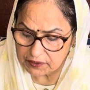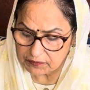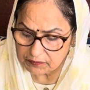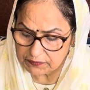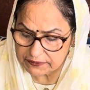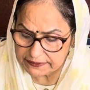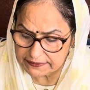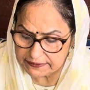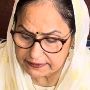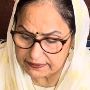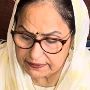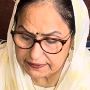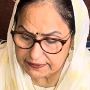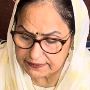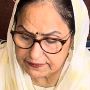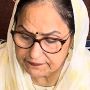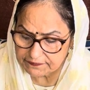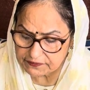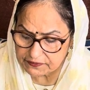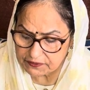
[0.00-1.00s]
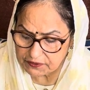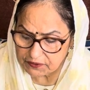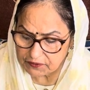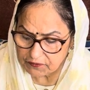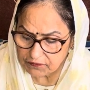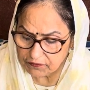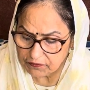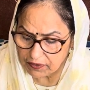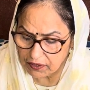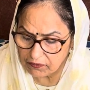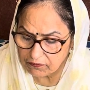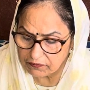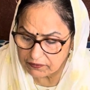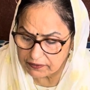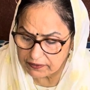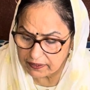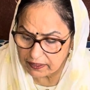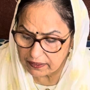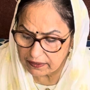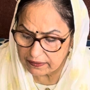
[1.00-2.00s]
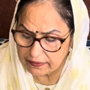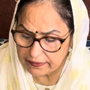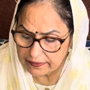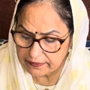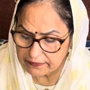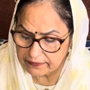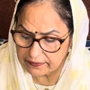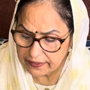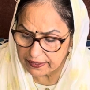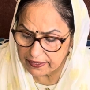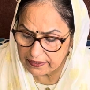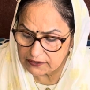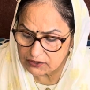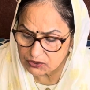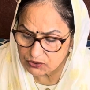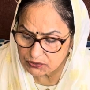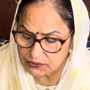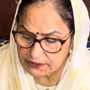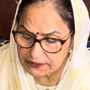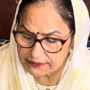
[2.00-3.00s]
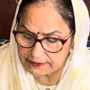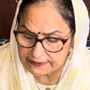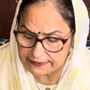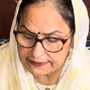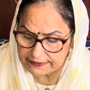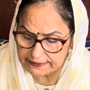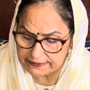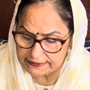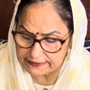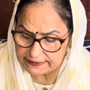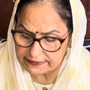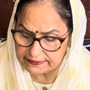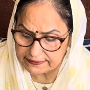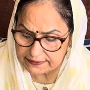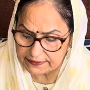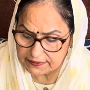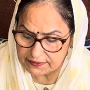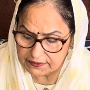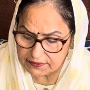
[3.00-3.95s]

betel leaves, flower garland, and sweet dainties